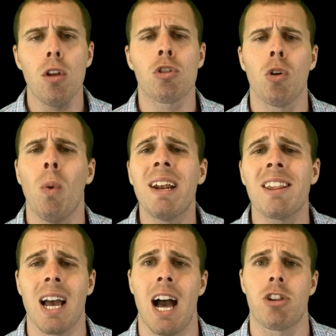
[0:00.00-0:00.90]
So what
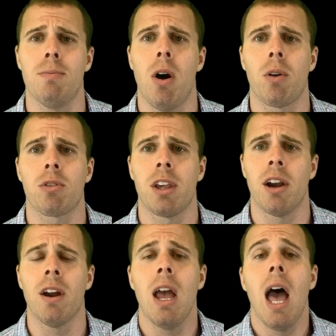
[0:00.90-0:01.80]
is Hashimoto's
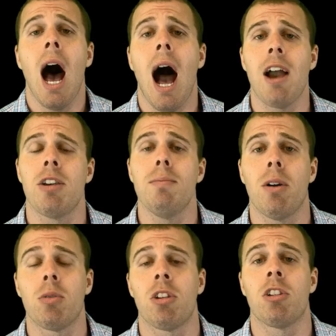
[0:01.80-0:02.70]
here?
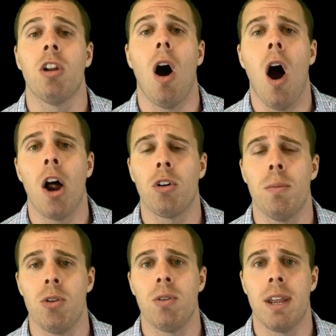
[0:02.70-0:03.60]
Hashimoto's is an
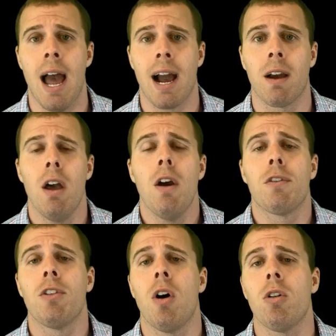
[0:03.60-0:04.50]
autoimmune attack.
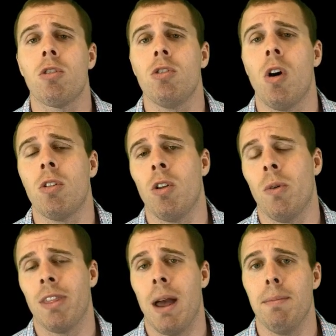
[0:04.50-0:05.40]
For those who don't know
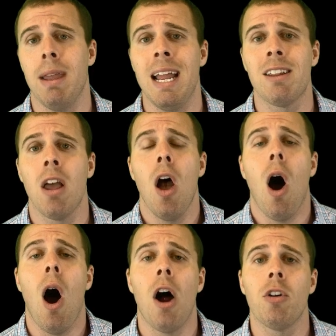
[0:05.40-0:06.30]
what that means,
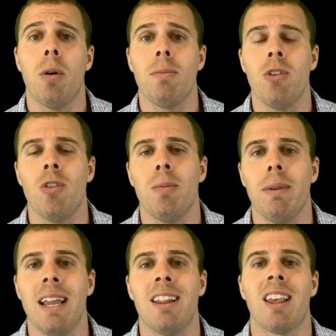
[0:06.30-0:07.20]
autoimmune
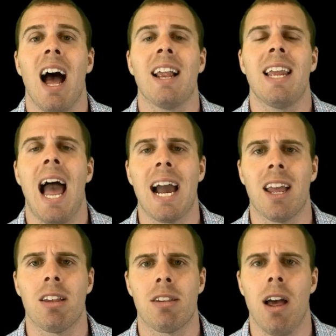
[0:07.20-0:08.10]
means
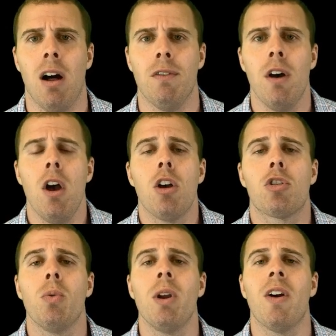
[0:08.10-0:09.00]
attacking self.
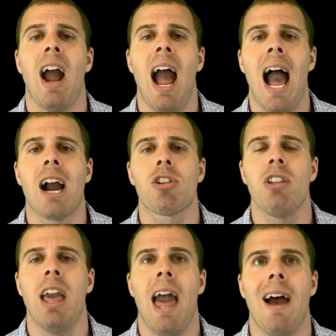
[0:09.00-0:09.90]
So we are
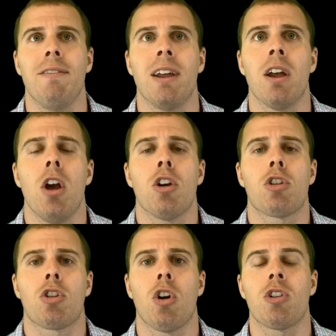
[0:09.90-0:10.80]
actually having
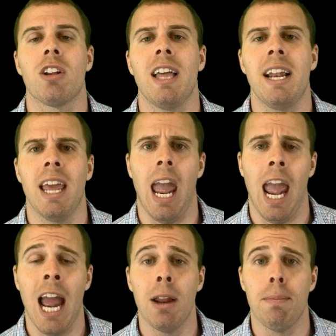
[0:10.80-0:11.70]
circulating
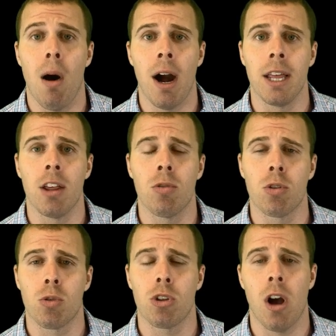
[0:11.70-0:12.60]
antibodies,
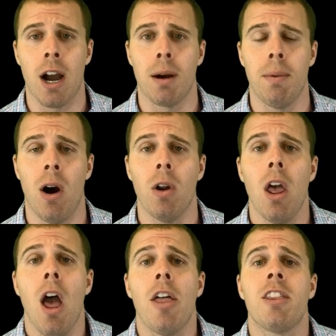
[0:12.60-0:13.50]
which we'll talk about,
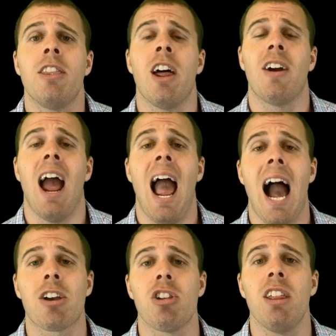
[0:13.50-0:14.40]
that are
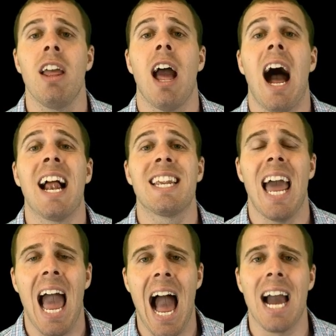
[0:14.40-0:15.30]
actually
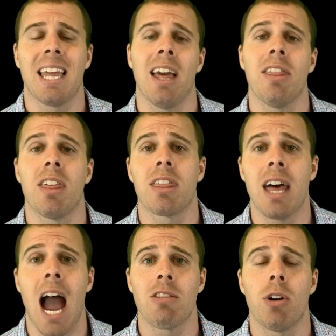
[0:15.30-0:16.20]
attacking the
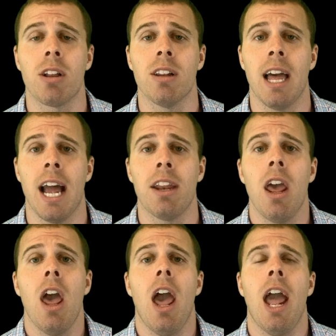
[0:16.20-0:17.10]
thyroid gland
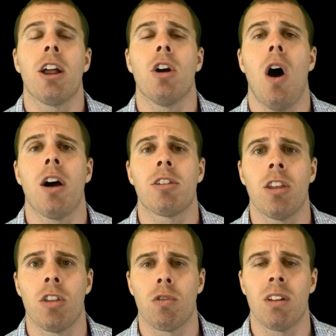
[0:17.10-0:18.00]
and
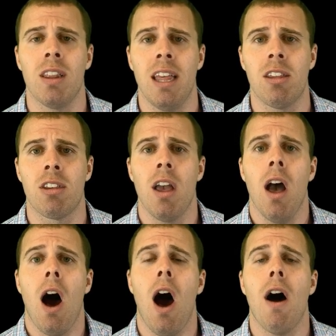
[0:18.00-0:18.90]
causing the release
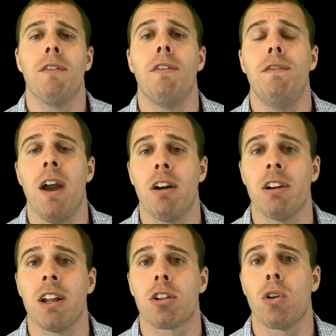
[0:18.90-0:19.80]
of
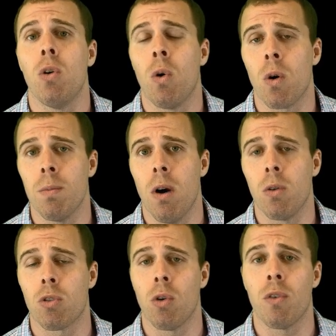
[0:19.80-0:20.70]
various
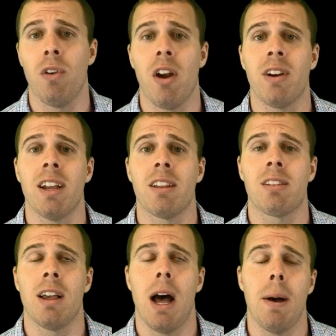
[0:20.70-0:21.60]
hormones or
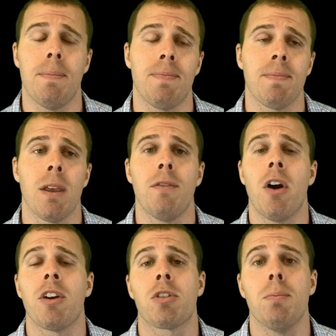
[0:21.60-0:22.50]
various
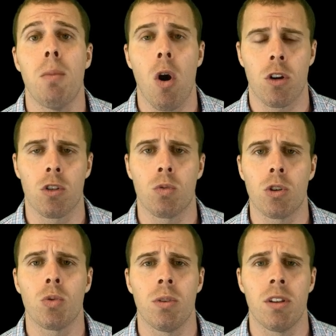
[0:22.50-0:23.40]
markers,
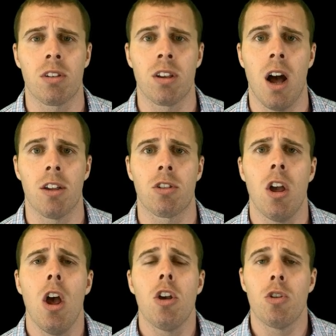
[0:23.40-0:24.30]
which we'll discuss.
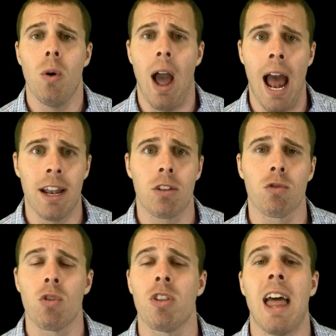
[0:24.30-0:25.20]
So at its
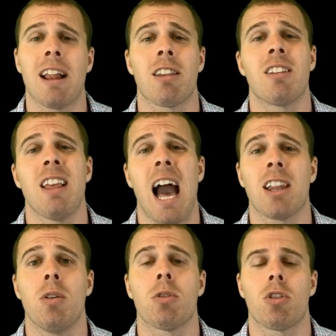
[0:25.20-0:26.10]
root, that's
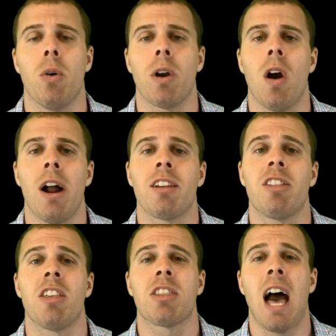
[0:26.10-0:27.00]
exactly what's going on, is
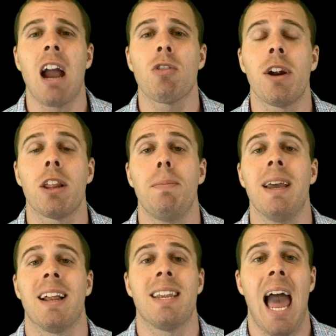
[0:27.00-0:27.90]
the thyroid is
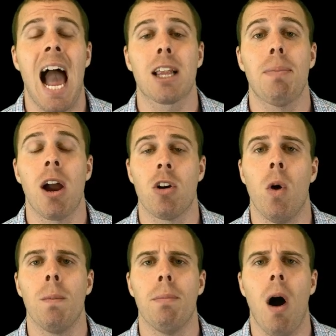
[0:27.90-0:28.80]
being attacked by our
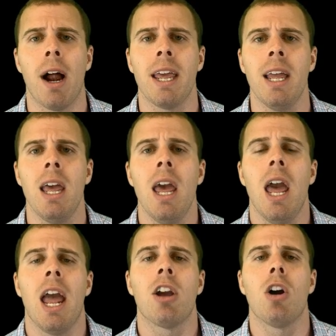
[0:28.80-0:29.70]
own body
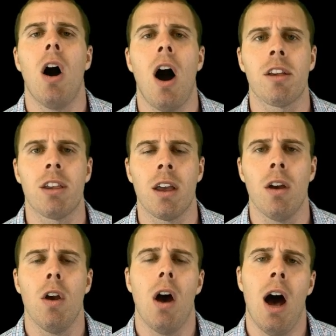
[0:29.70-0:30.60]
and
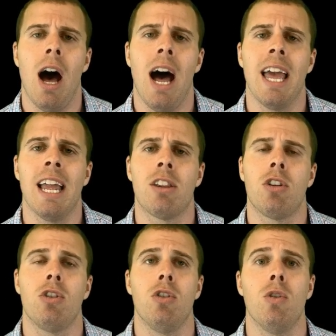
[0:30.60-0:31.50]
causing it
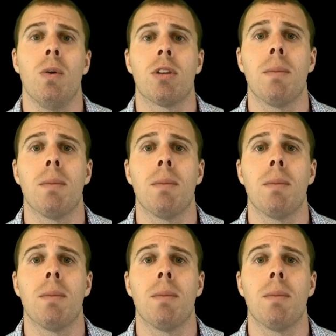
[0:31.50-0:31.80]
to